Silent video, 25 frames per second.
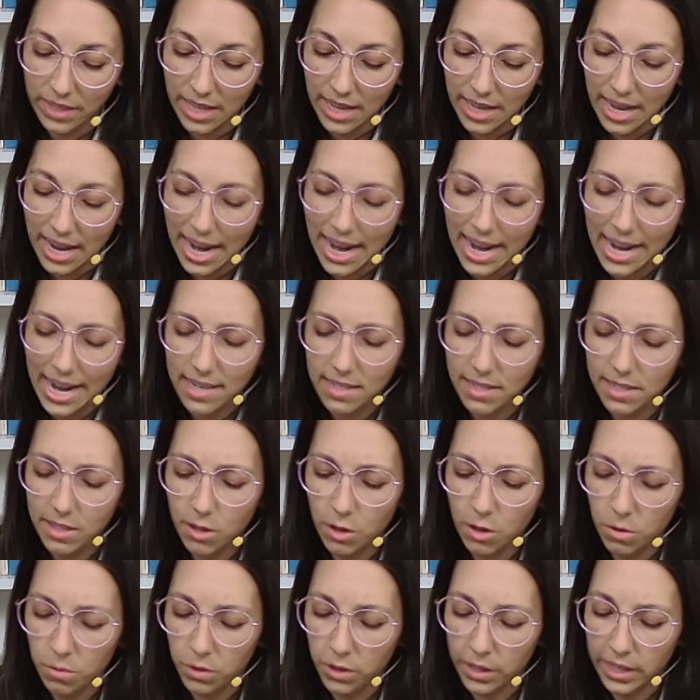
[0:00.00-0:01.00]
Hand it
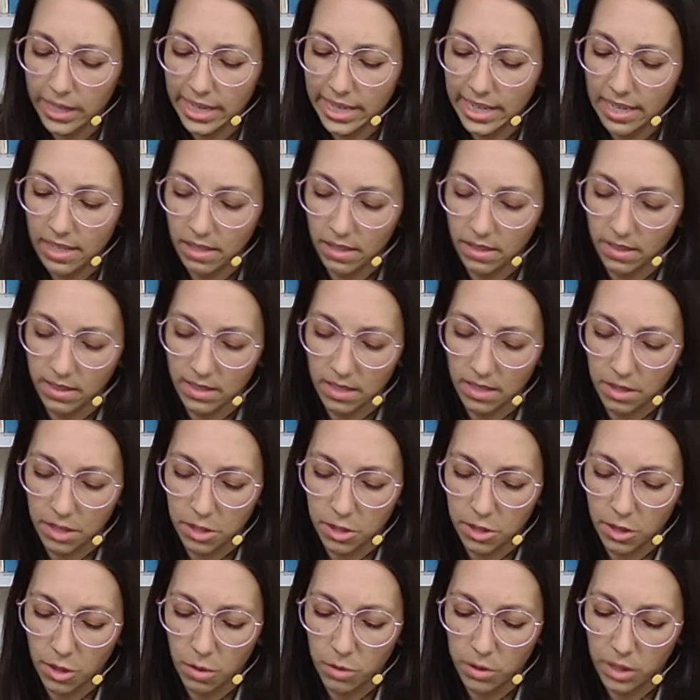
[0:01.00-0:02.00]
over here, said the
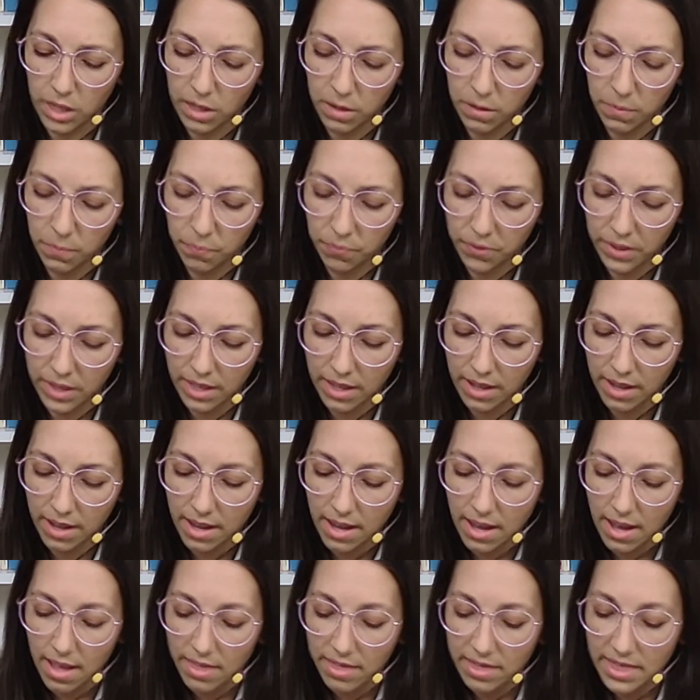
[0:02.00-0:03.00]
dodo.
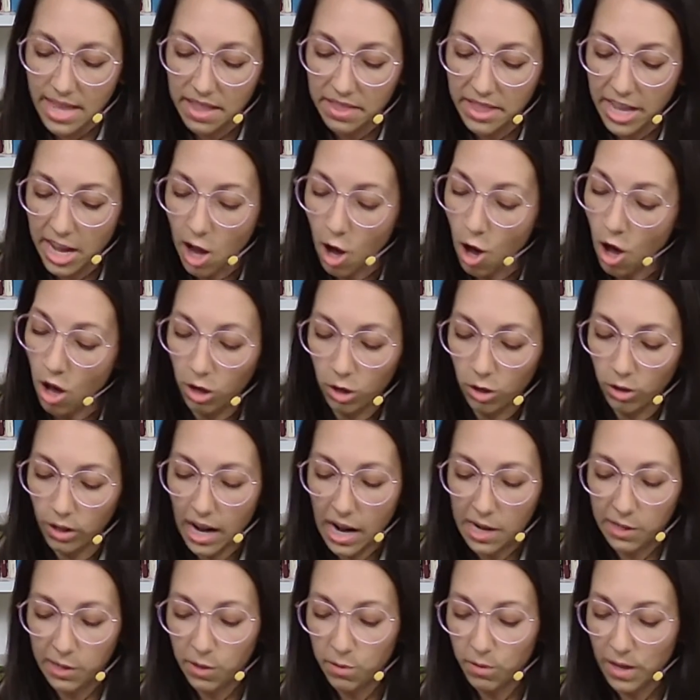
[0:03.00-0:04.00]
Then they all
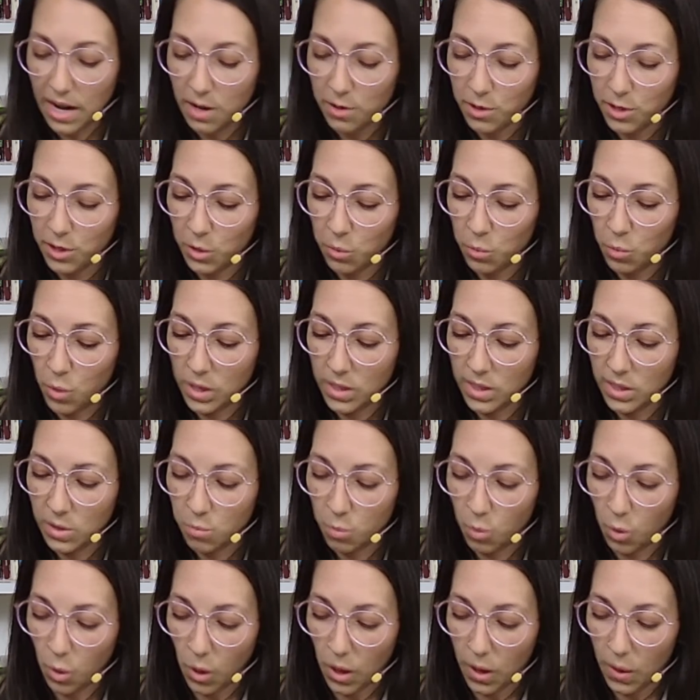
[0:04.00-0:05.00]
crowded round her once
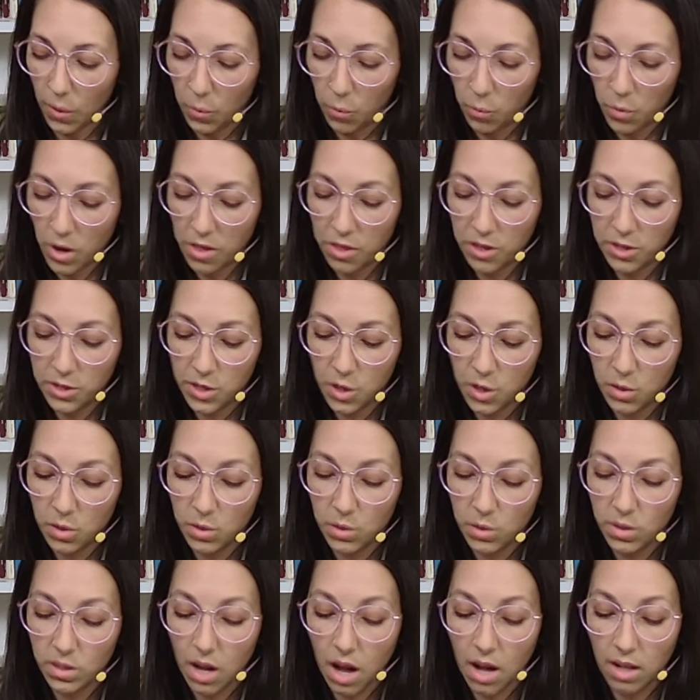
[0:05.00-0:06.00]
more, while the dodo
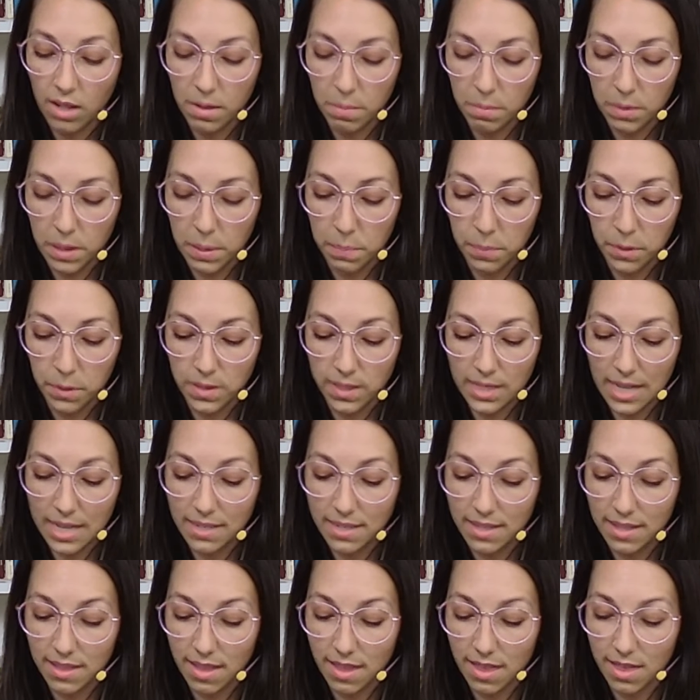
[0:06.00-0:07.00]
solemnly
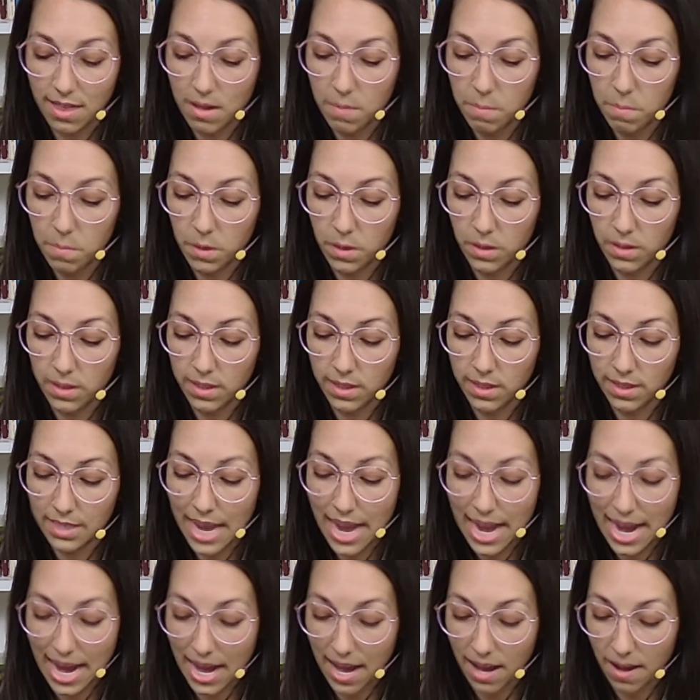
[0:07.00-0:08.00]
presented the thimble,
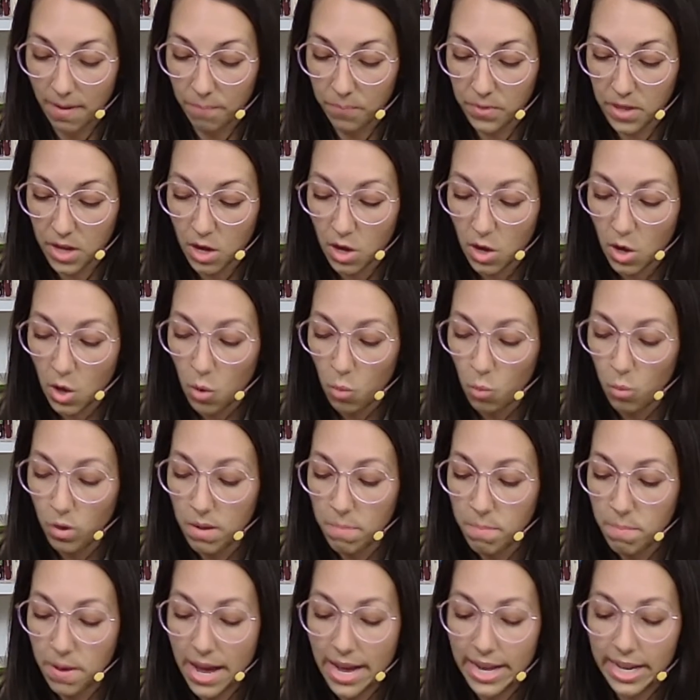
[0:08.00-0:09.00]
saying, We
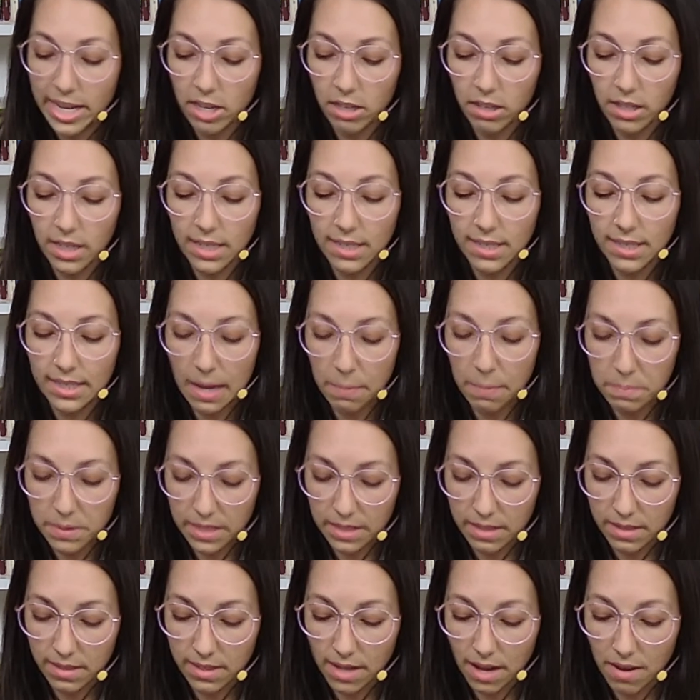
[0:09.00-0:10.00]
beg your
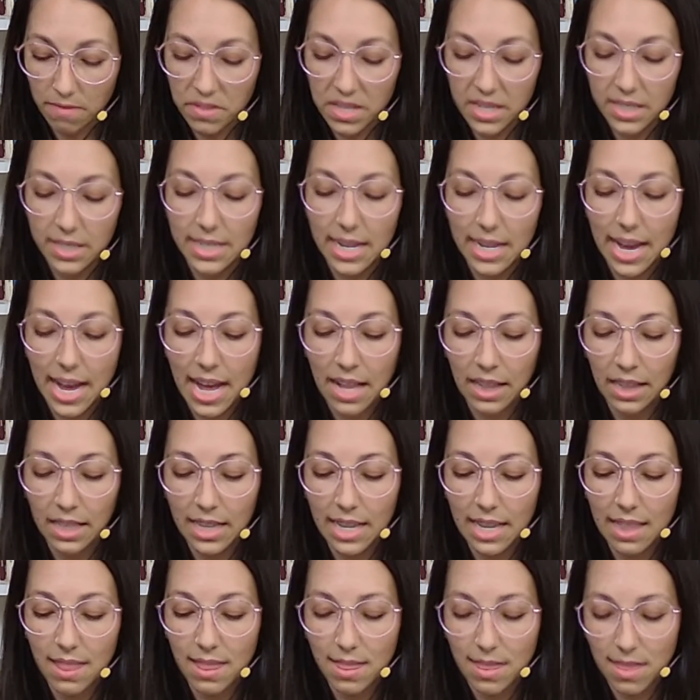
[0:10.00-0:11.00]
acceptance of this
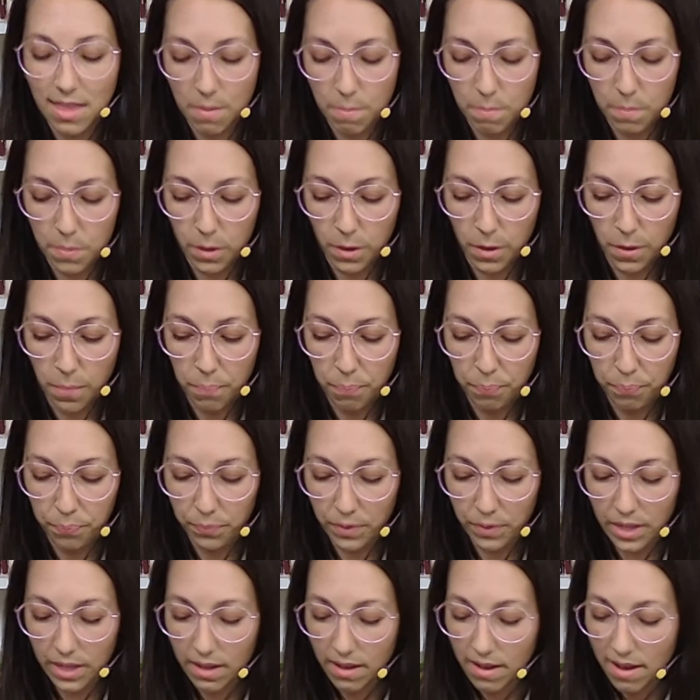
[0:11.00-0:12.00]
elegant thimble.
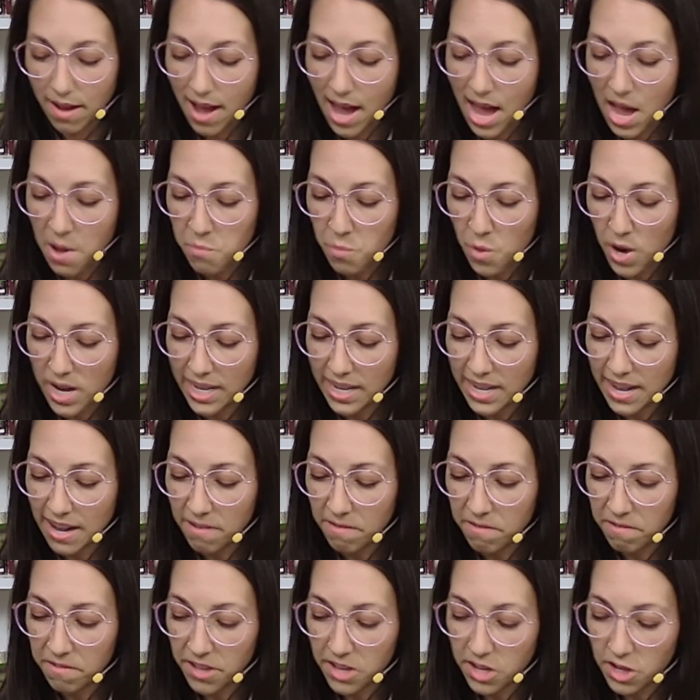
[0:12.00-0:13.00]
And when it
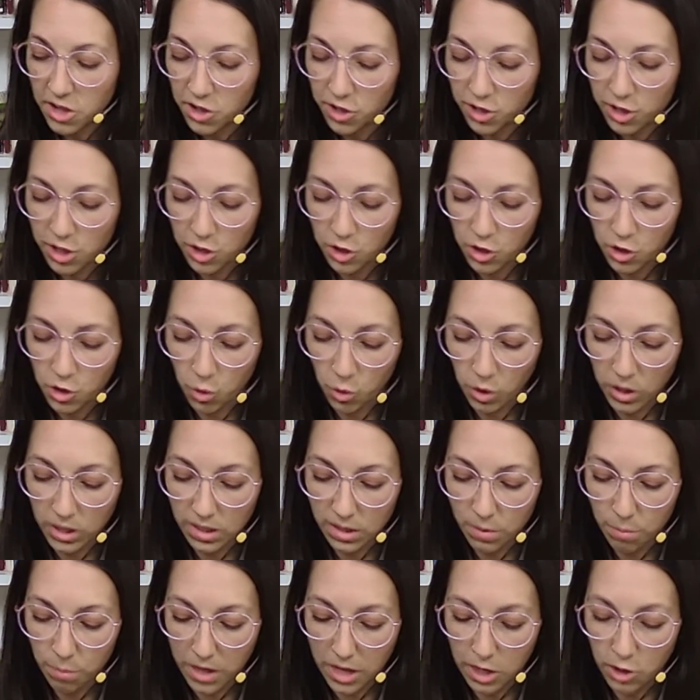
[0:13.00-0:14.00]
had finished this short
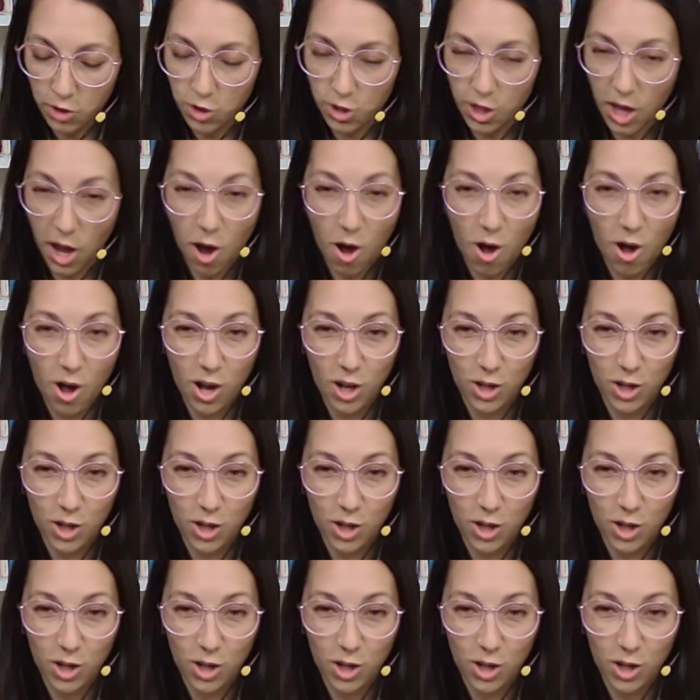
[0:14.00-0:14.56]
speech, they all